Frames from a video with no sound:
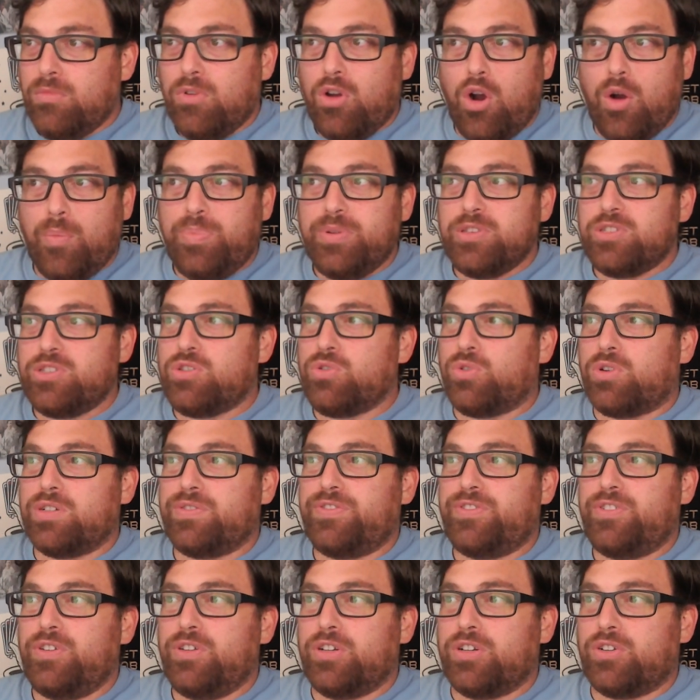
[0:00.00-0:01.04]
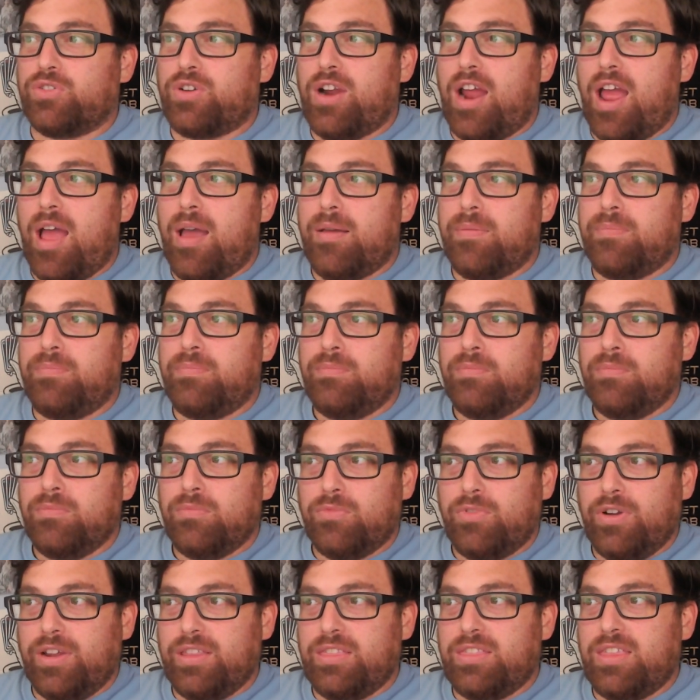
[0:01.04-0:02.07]
open source for you to grab
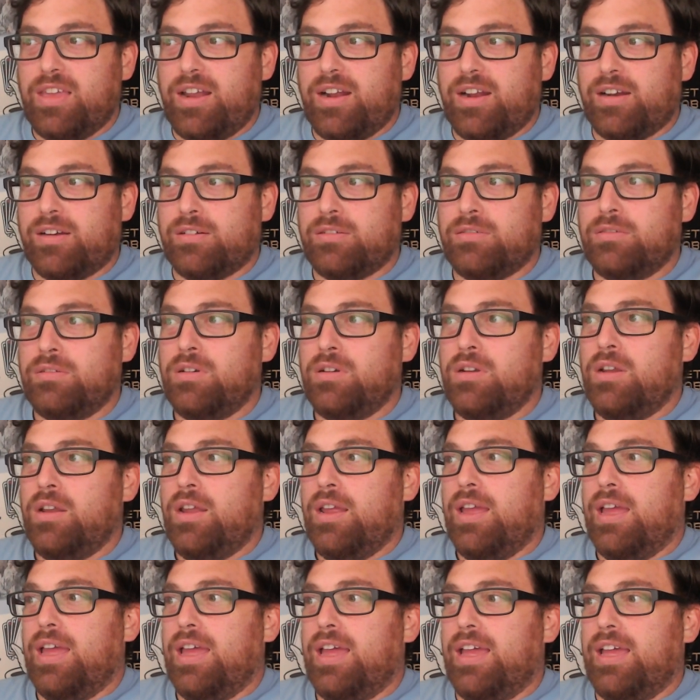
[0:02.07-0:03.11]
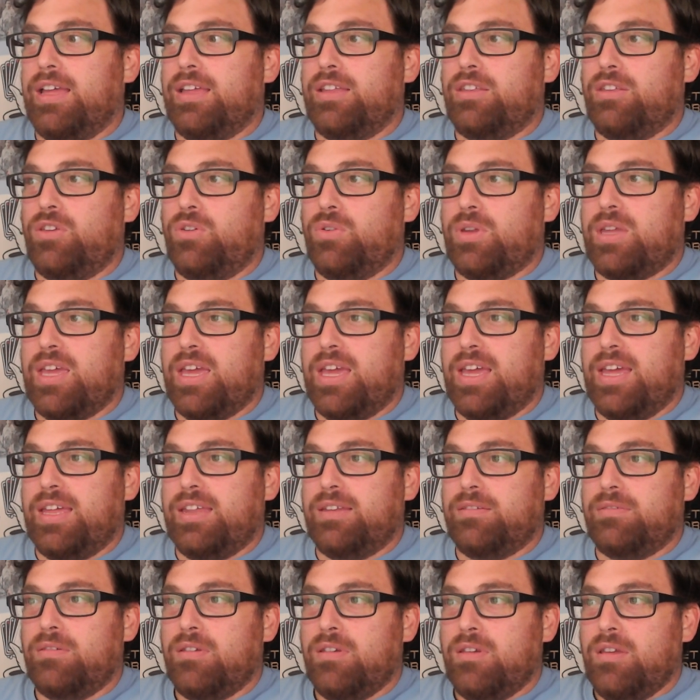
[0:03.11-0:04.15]
right there, and you
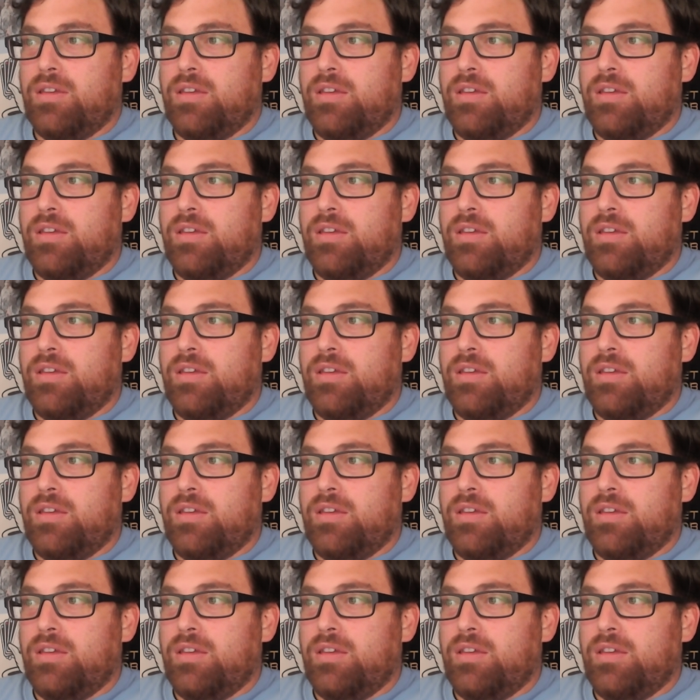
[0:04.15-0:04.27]
can